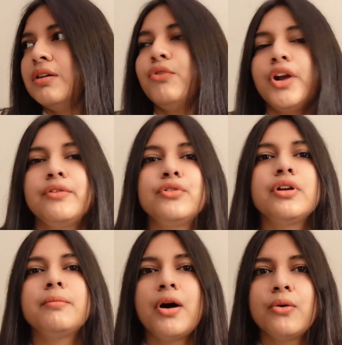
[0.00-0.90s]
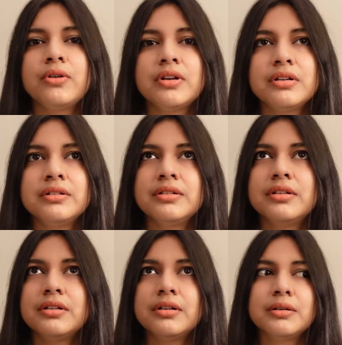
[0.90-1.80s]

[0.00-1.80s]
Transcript: whatever amount the